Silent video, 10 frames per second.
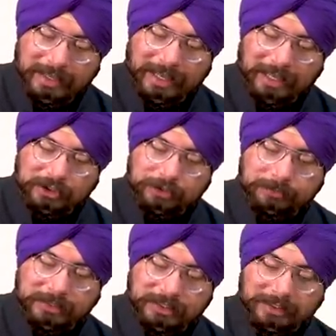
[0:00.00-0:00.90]

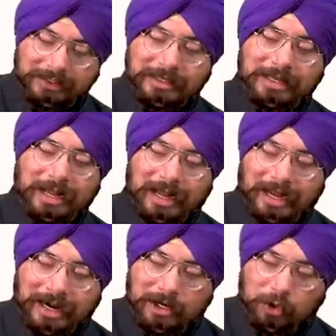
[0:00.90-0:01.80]
hegemony
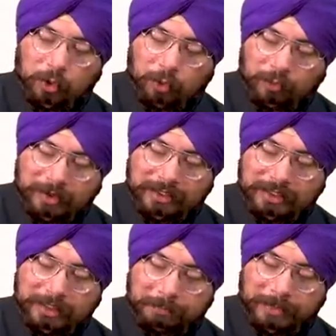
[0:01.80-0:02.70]
and over
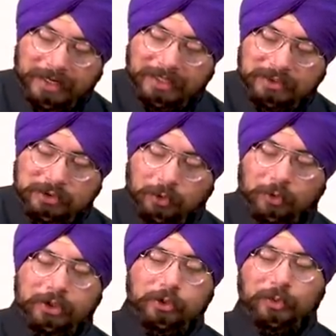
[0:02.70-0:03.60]
dependence
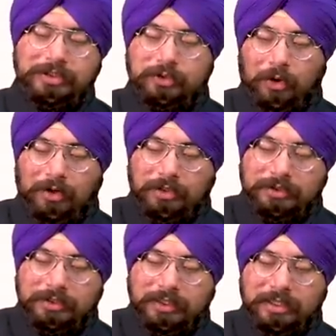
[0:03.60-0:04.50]
on US
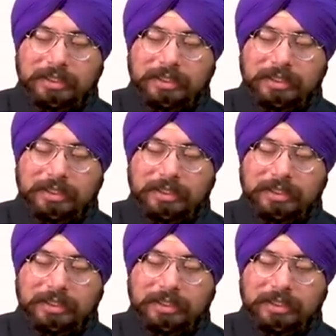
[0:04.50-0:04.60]
dollars,